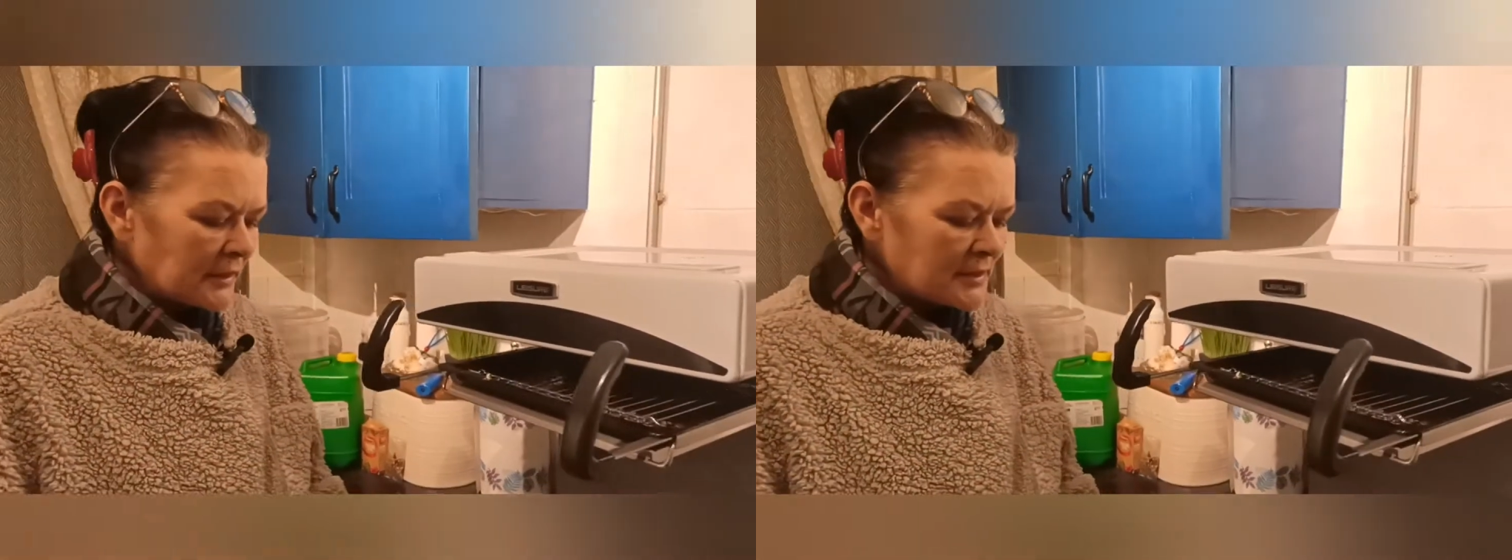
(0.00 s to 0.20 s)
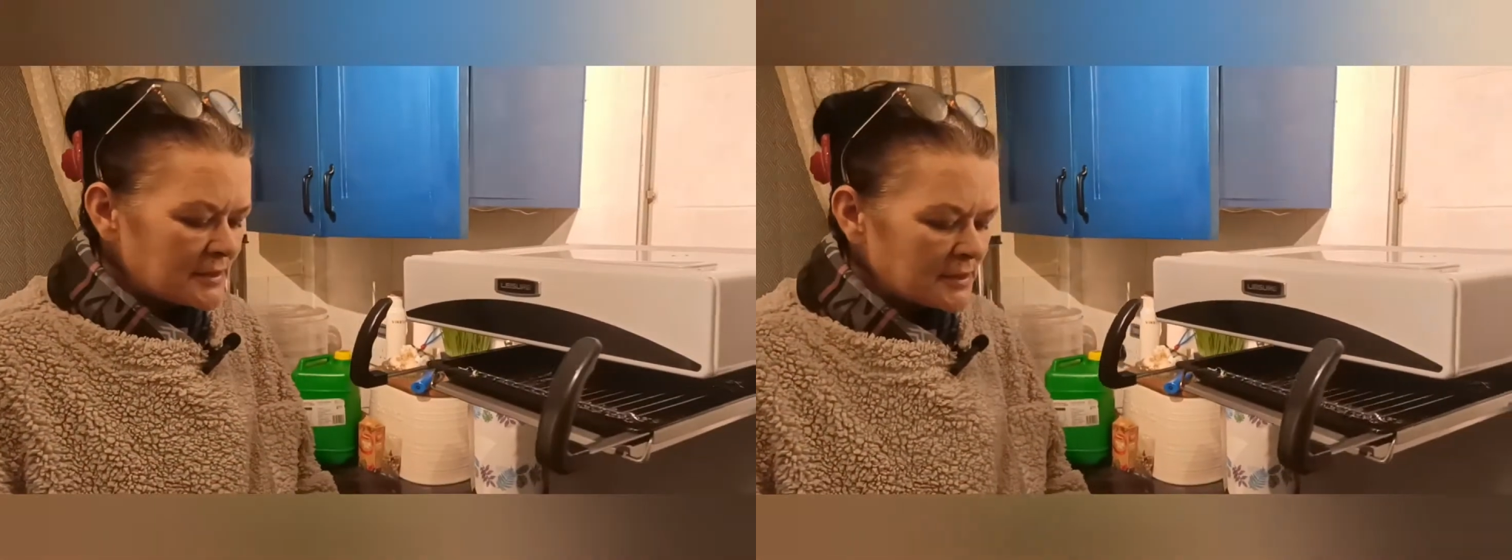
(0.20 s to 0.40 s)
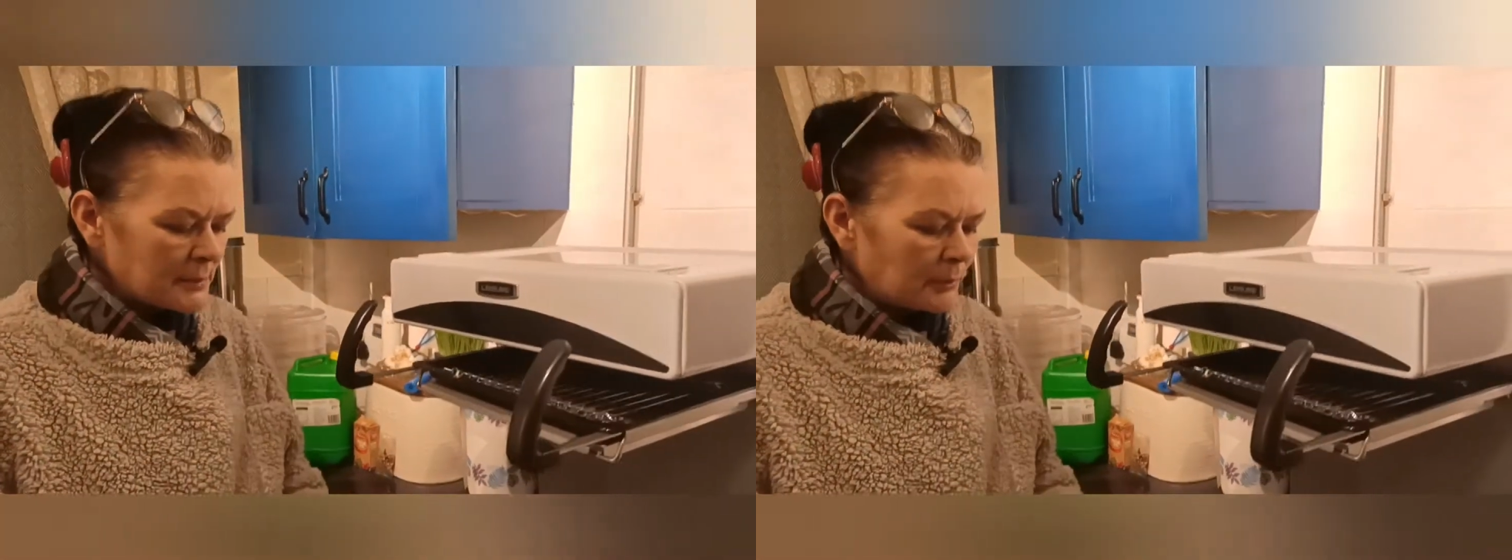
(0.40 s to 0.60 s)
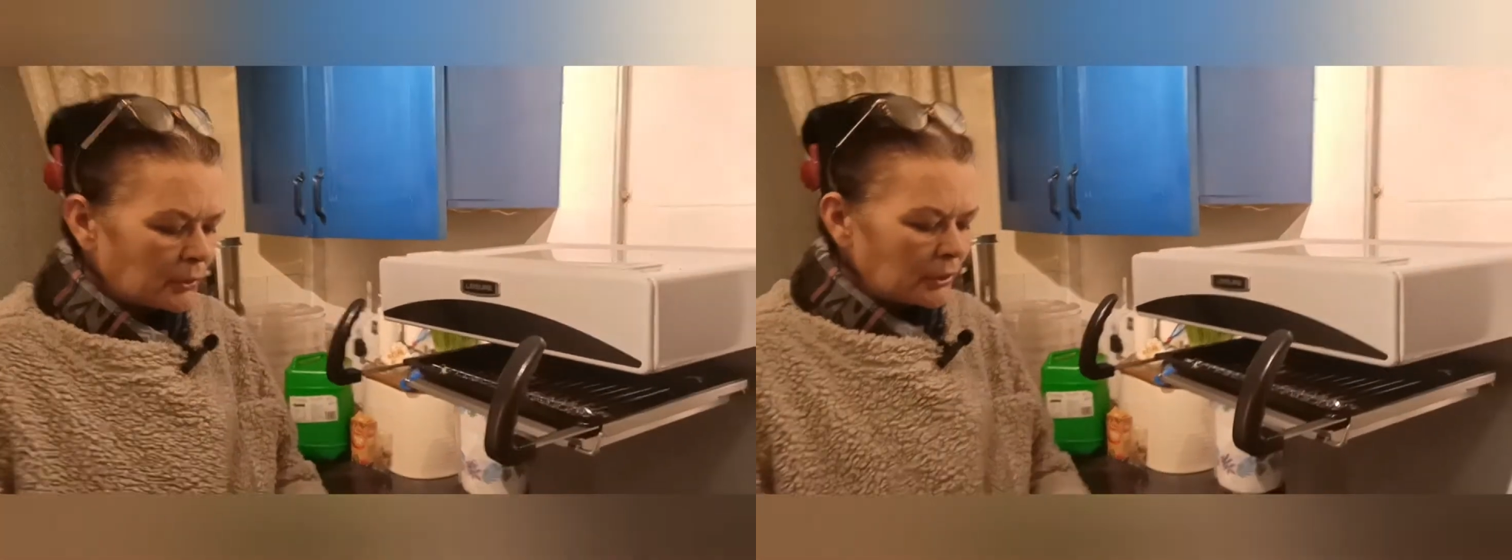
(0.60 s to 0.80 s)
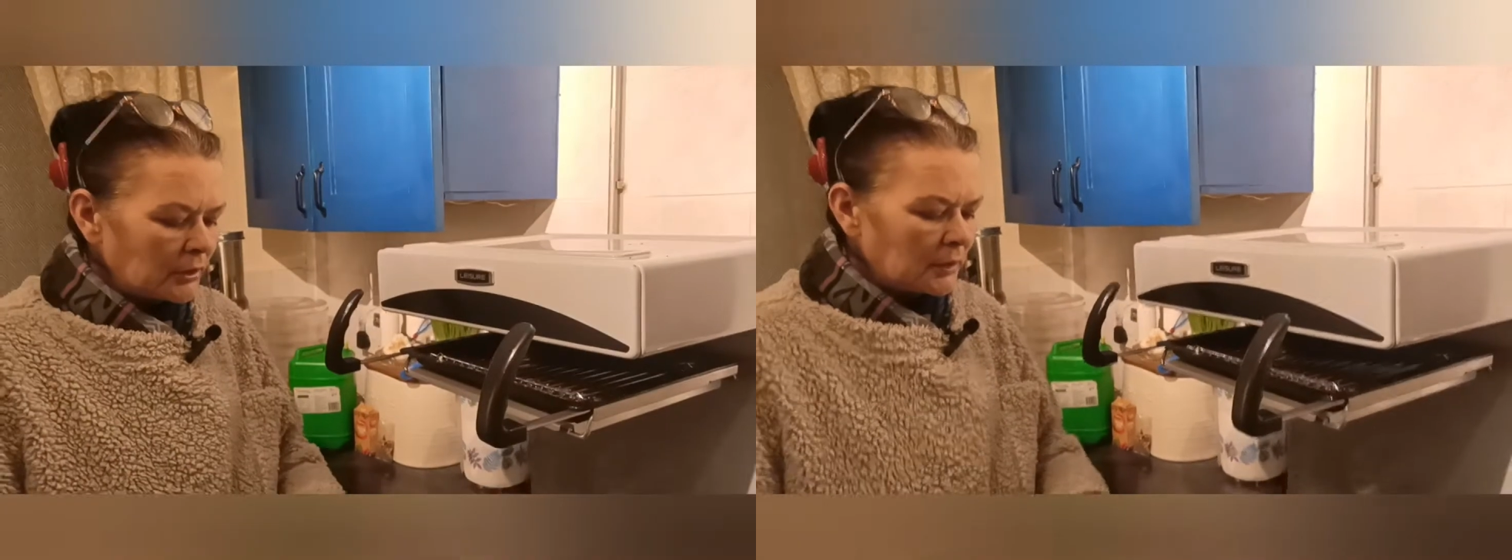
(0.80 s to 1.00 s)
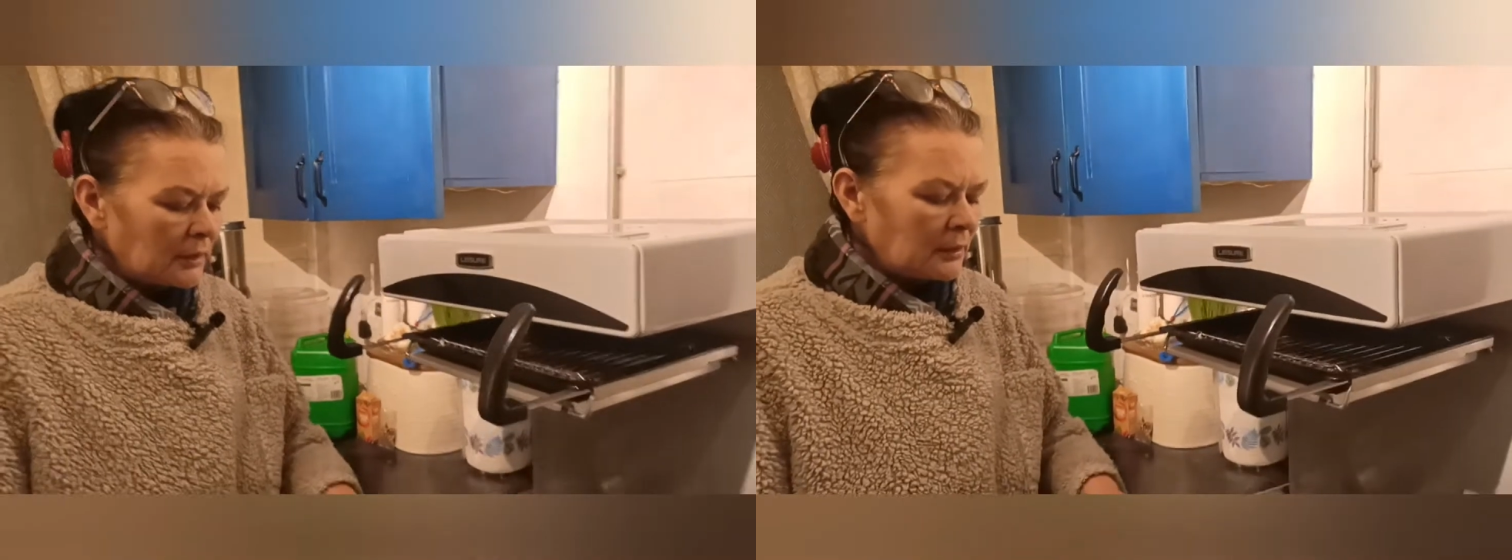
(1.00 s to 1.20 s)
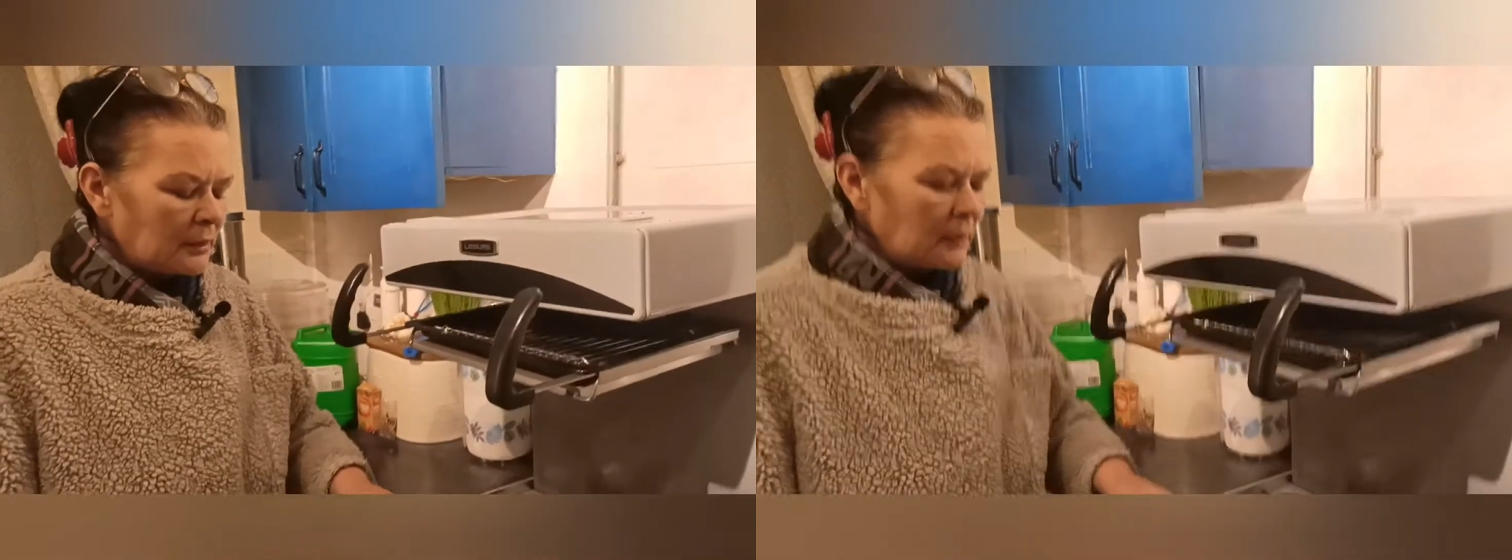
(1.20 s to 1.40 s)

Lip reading: this to the boil,